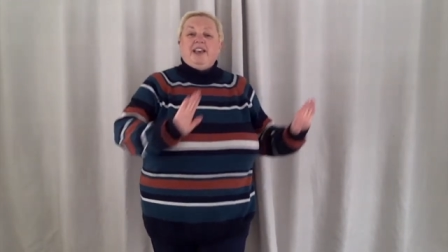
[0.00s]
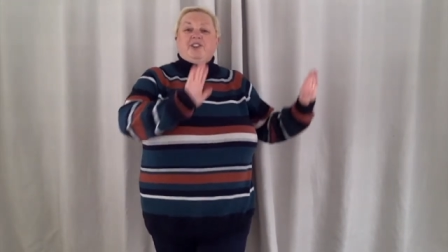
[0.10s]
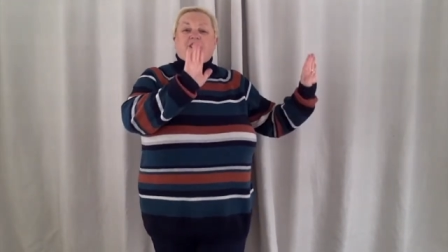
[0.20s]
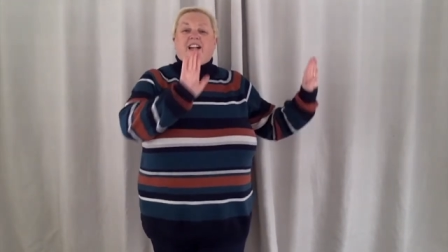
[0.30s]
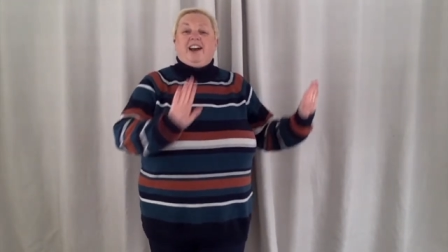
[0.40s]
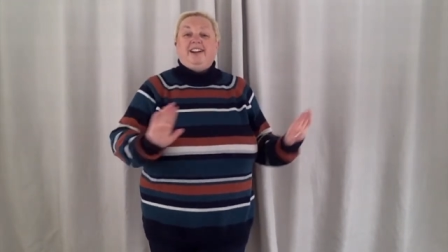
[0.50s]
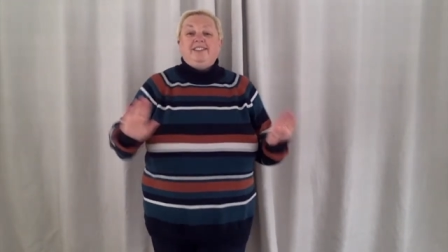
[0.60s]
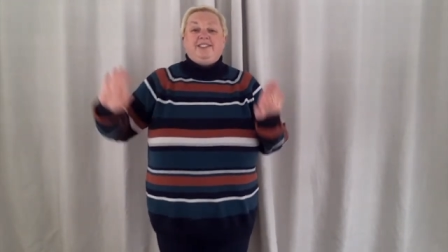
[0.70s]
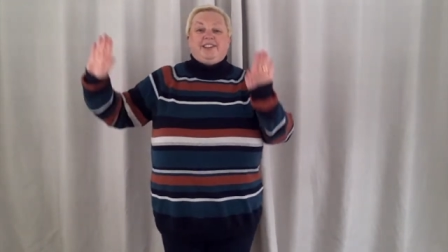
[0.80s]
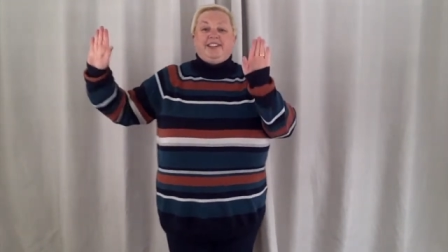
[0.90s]

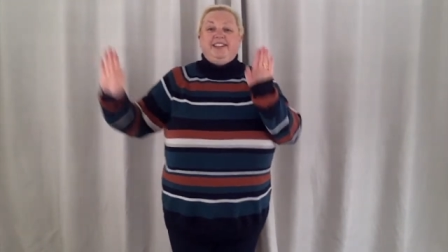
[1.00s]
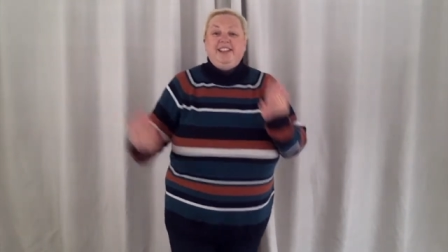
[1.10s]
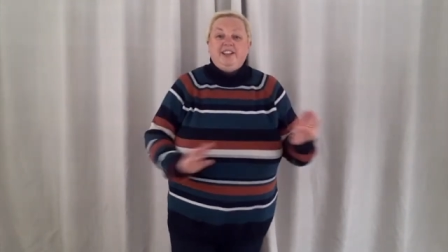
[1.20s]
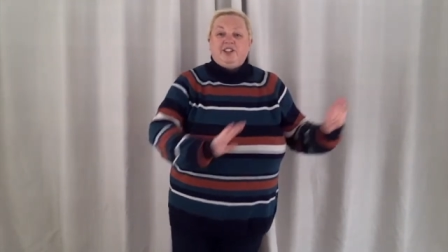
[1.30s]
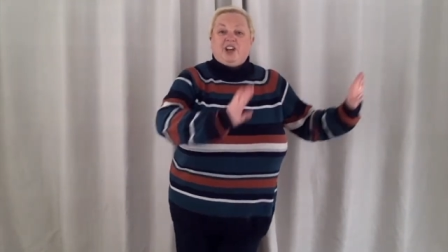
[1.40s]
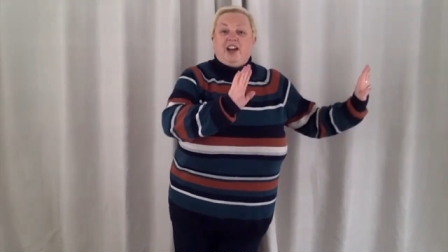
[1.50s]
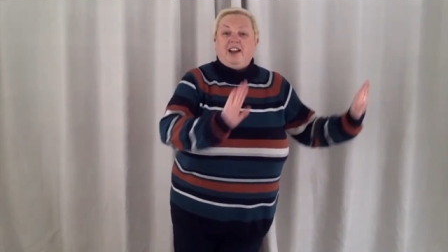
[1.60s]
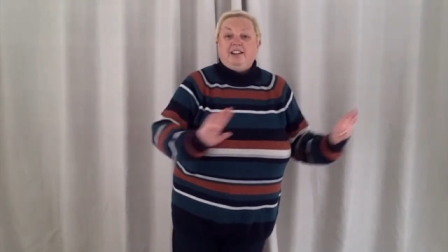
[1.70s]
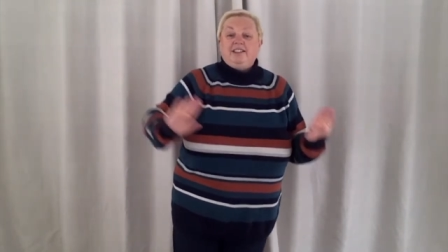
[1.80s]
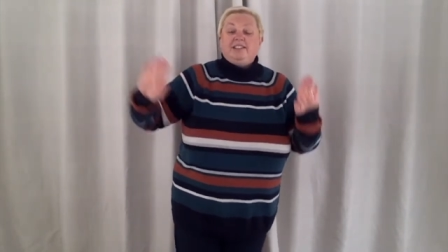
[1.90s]
Charleston,
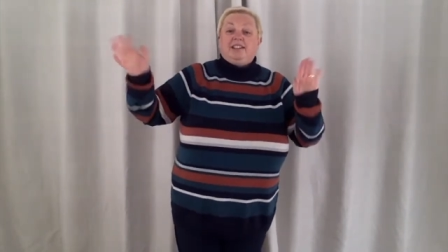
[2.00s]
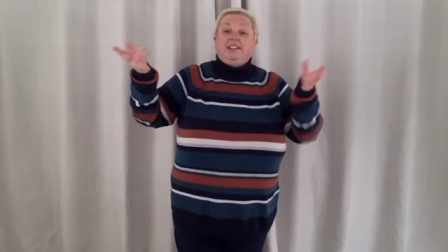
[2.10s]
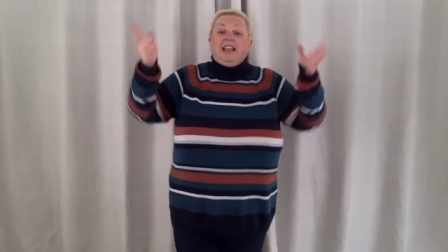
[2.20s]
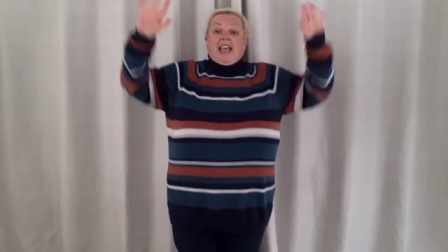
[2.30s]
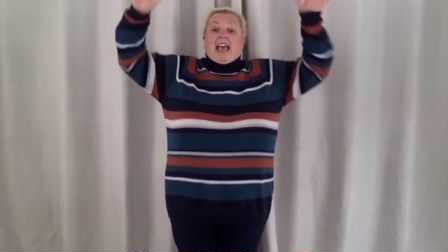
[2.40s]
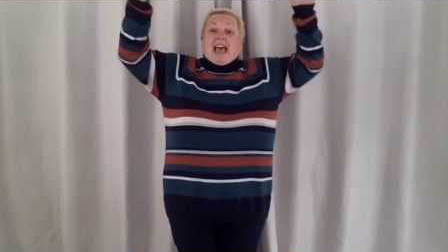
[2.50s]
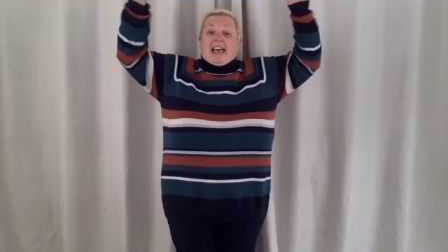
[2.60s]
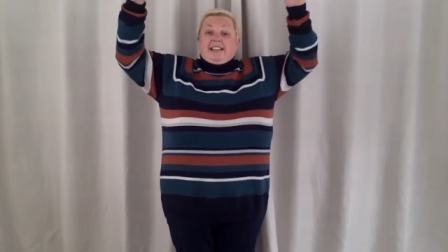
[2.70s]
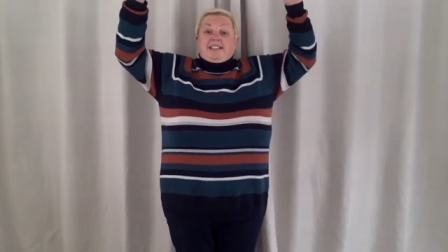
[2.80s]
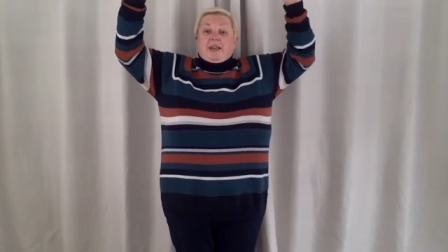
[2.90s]
Charleston,
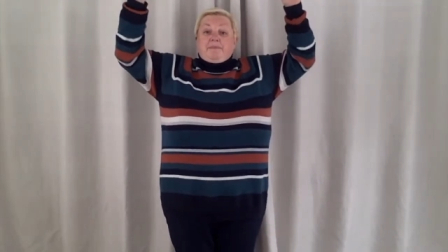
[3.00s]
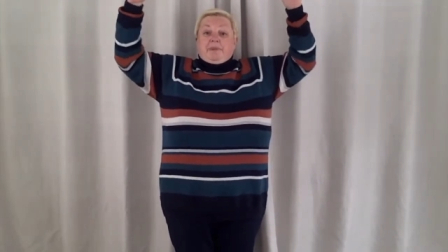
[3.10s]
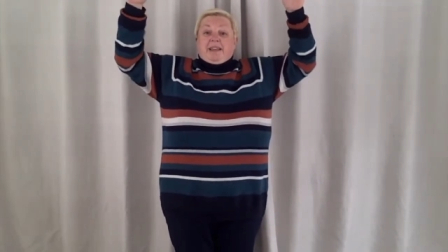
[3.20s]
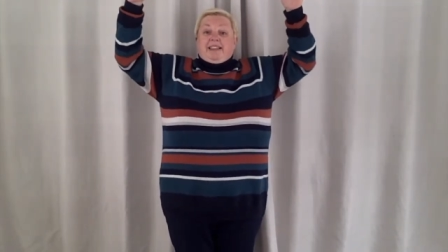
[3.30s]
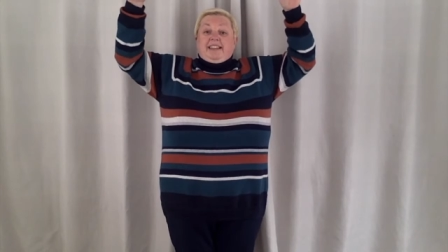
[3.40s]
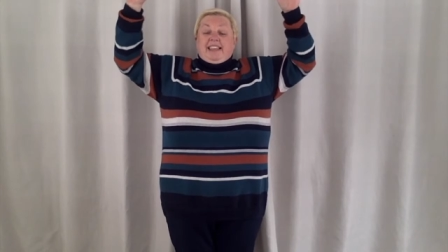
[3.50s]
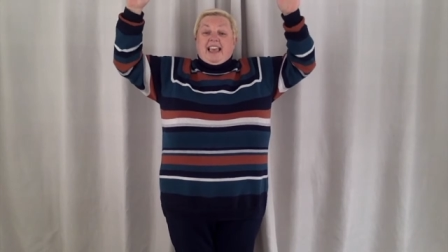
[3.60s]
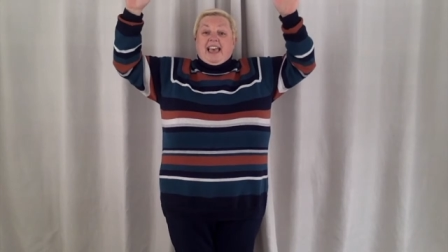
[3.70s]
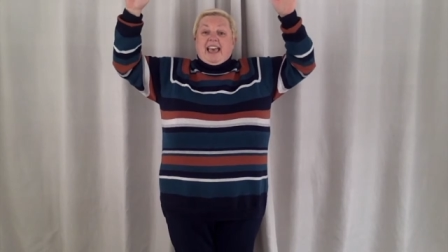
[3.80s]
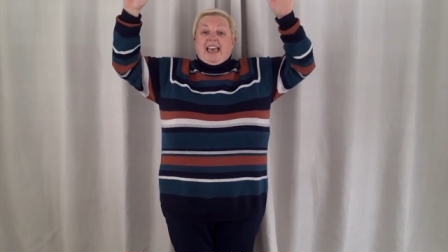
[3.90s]
hands up in the
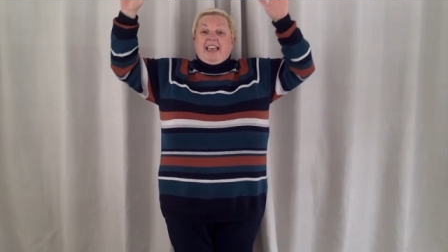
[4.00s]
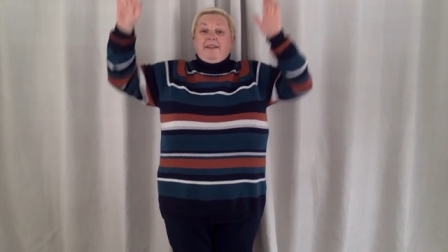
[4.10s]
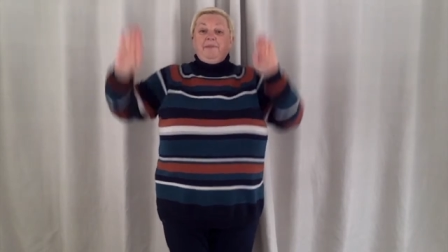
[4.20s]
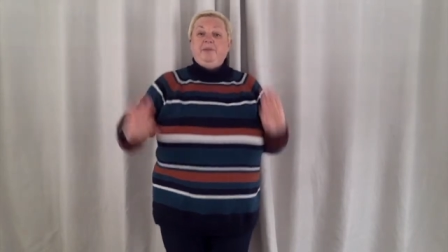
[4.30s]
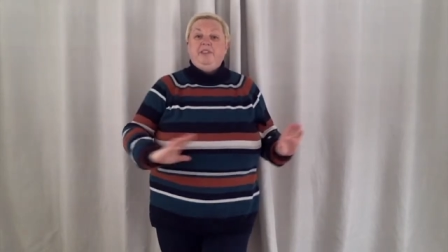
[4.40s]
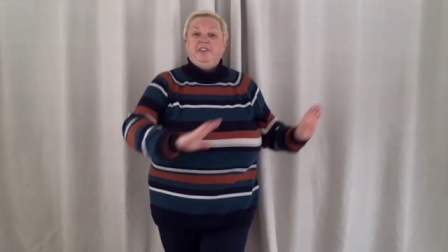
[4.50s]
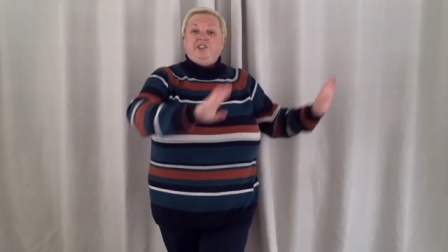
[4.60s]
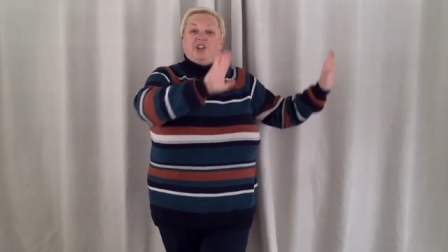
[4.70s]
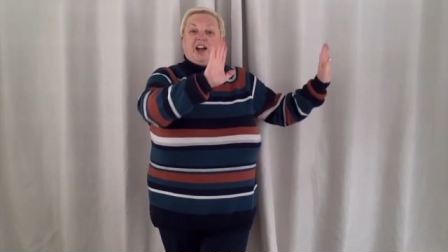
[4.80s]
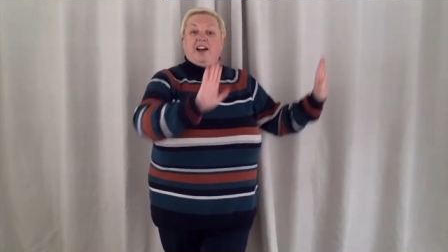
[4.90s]
air.
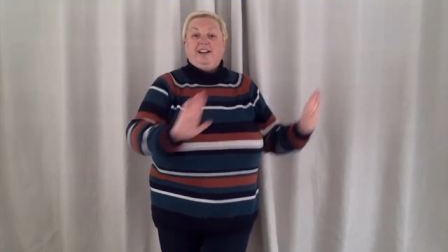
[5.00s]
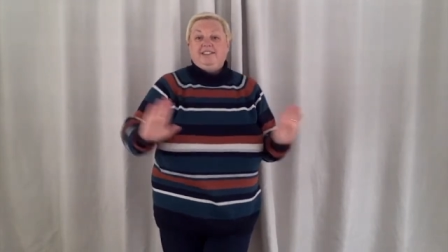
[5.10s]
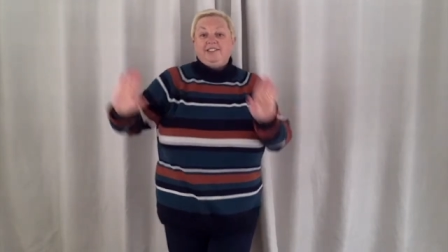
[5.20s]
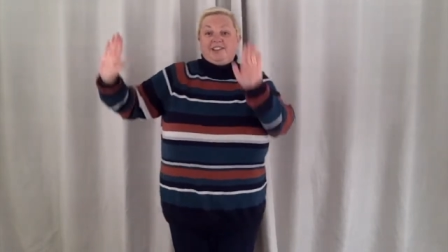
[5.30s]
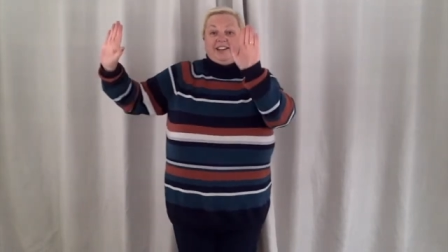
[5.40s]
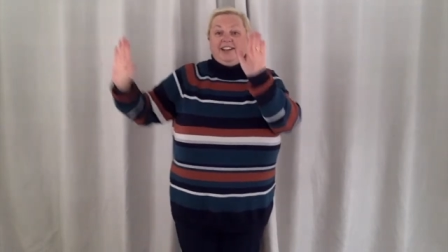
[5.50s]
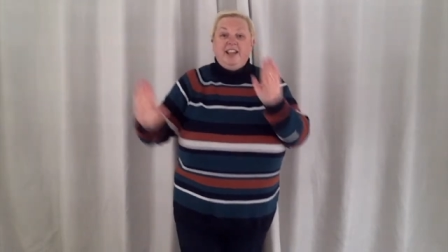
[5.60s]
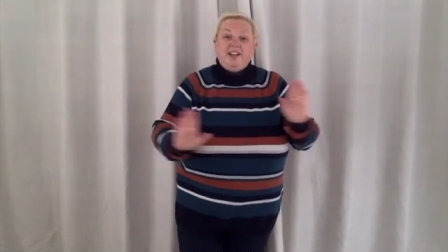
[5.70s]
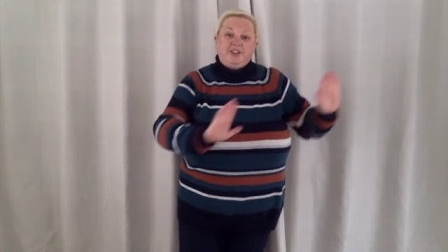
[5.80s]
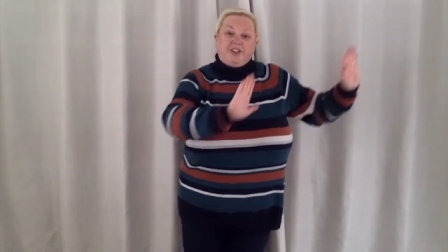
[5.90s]
Charleston,
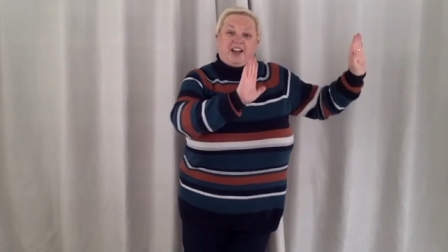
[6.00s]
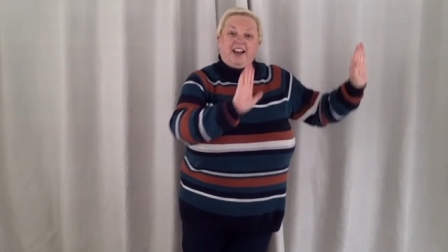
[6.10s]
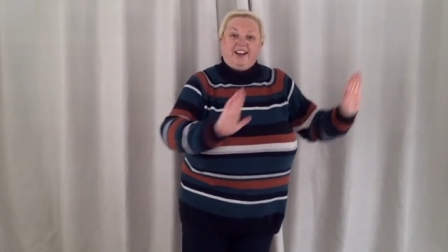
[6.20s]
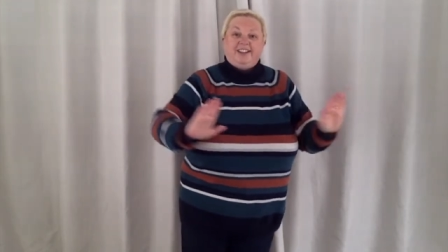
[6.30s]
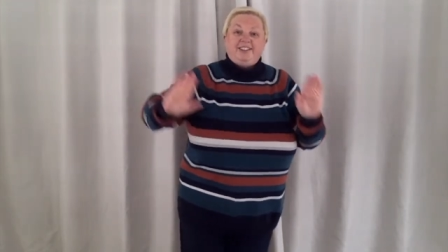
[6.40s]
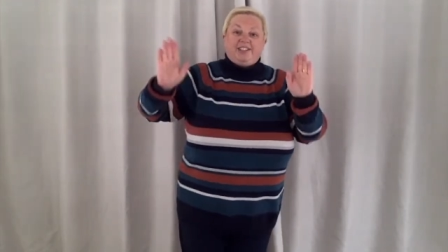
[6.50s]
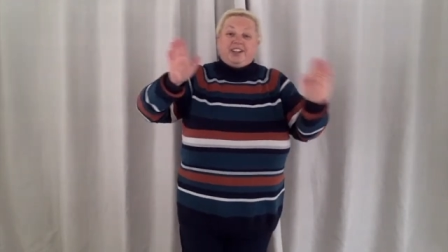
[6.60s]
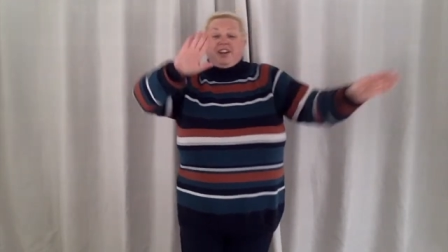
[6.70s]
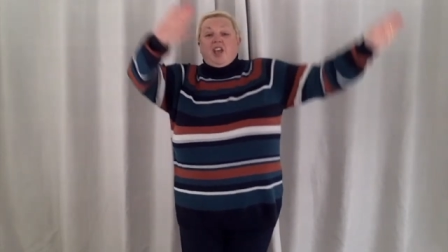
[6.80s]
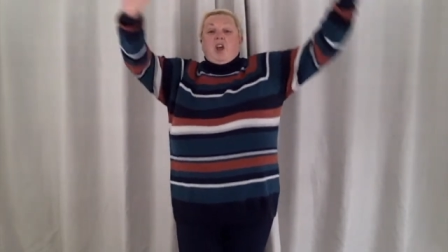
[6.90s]

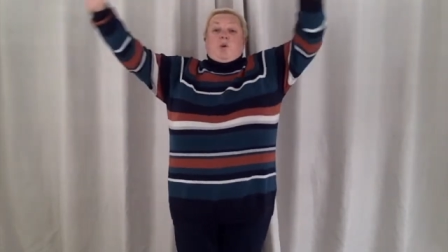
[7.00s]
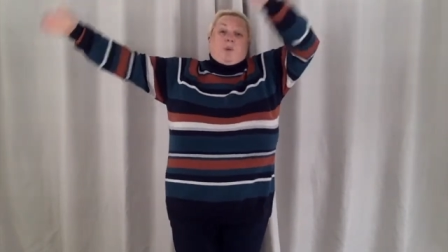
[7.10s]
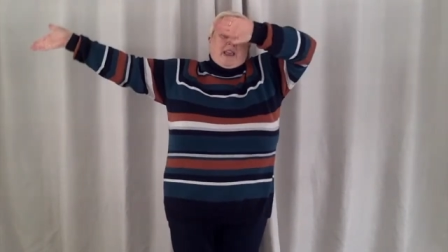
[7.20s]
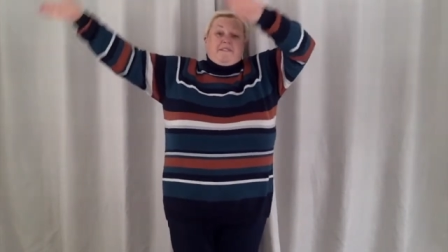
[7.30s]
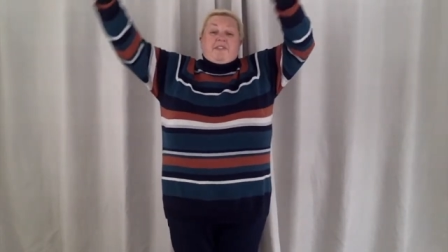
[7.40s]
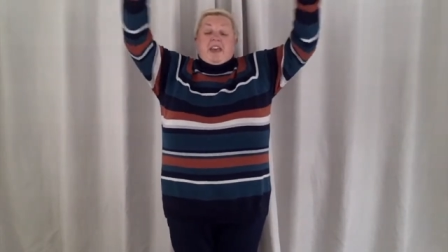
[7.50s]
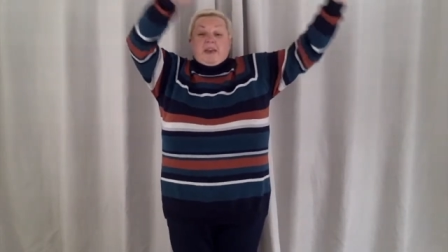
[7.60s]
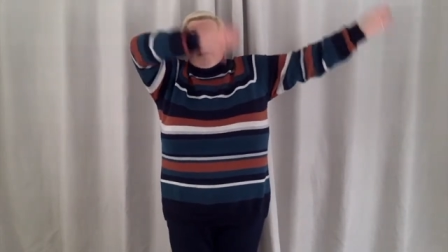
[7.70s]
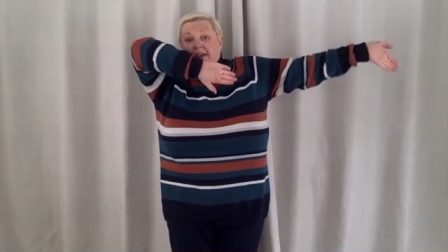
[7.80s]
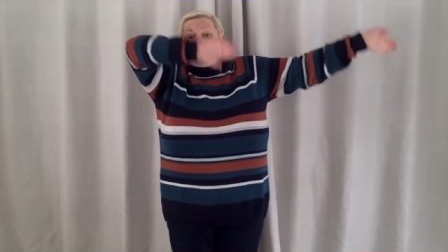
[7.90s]
Charleston, wave
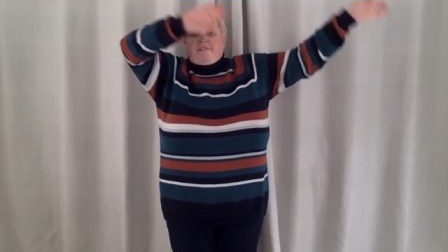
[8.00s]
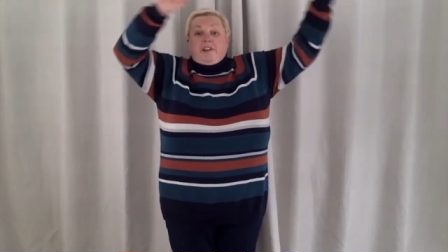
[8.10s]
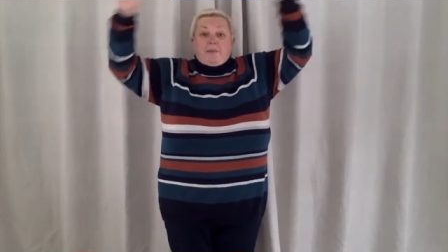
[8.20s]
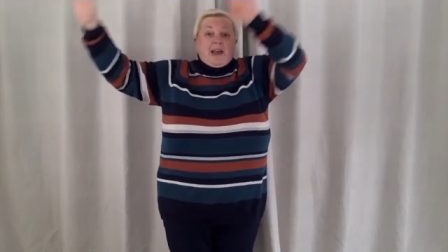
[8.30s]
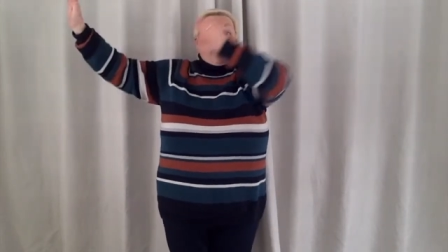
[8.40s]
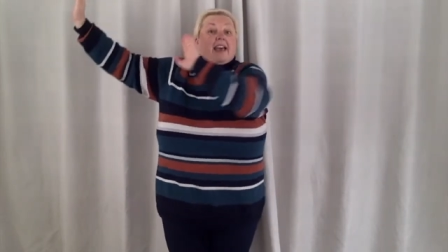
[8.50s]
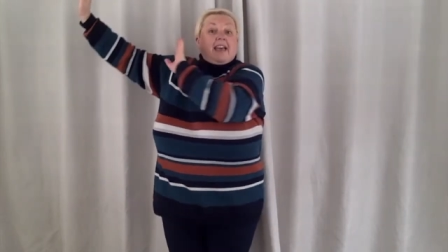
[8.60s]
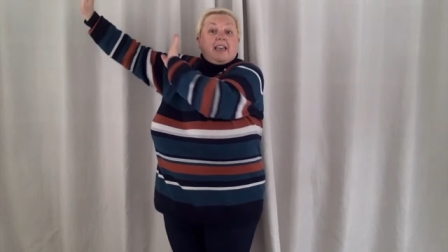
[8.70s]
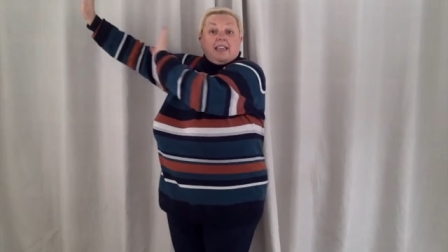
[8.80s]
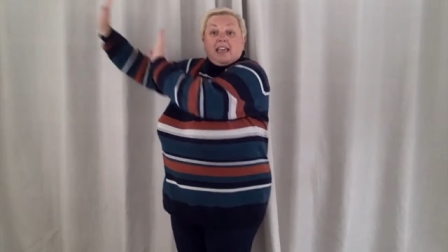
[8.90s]
them everywhere.